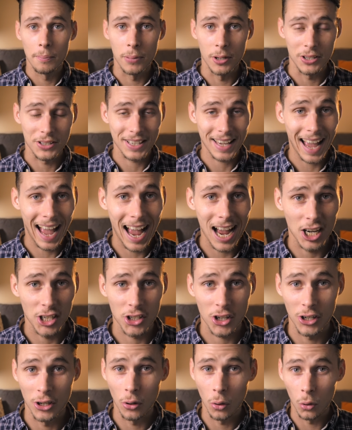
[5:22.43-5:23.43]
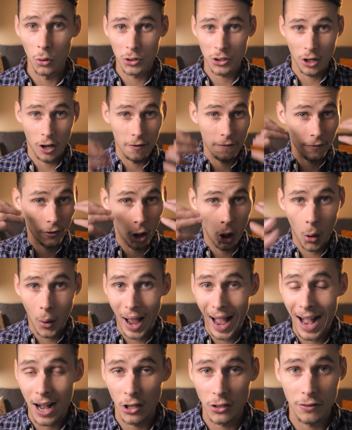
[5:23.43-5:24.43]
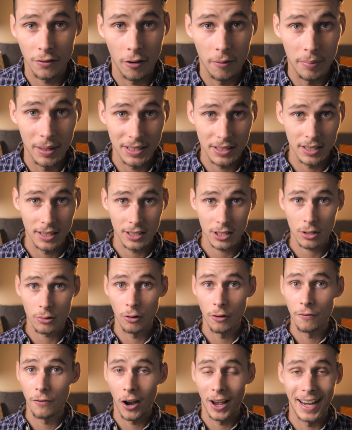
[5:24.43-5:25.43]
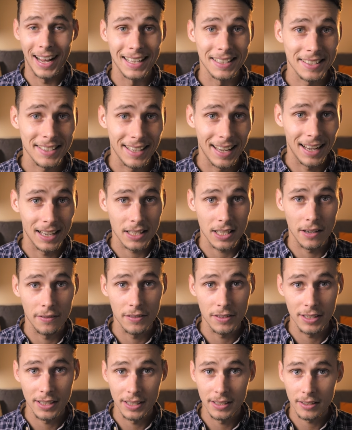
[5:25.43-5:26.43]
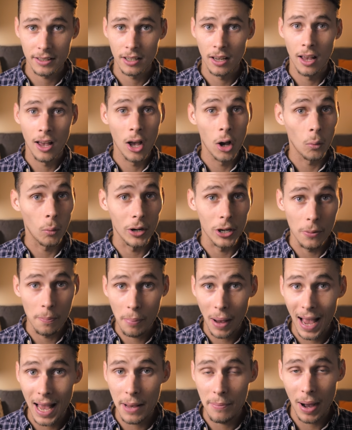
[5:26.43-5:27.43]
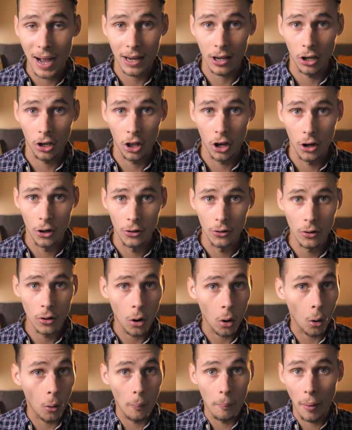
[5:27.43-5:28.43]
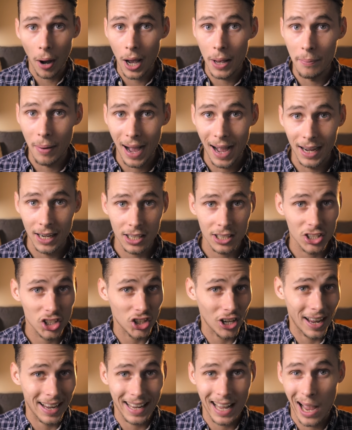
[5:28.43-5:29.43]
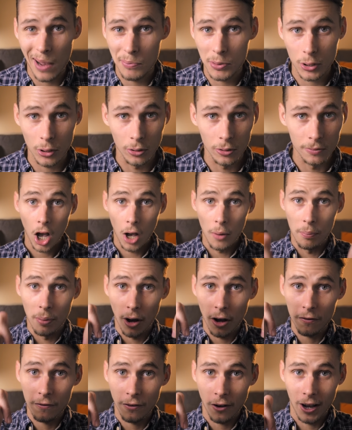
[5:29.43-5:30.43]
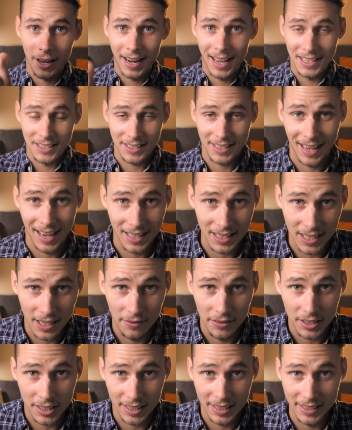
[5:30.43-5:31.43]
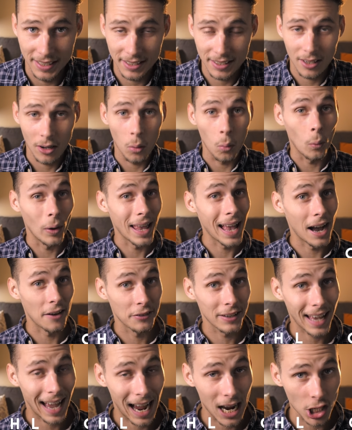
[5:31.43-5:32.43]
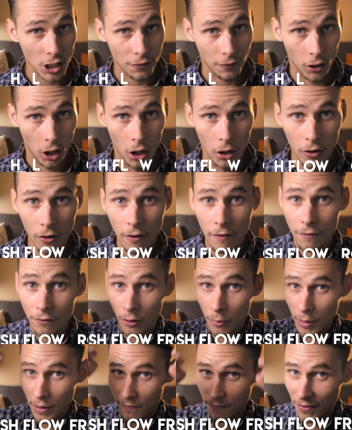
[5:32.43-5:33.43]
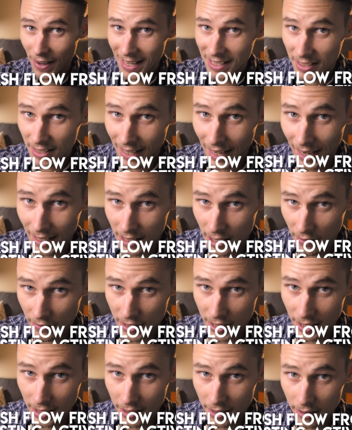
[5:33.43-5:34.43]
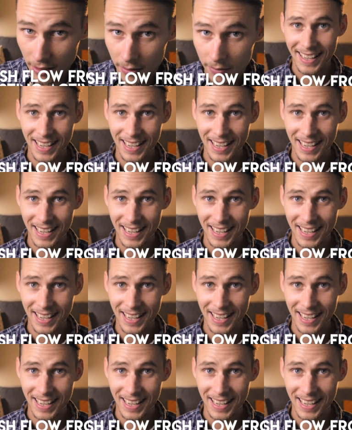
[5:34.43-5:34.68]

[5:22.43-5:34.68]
But cash can also flow out of a business through financing activities, when you pay back a loan or buy back share capital. Above financing activities, we have cash flow from investing activities.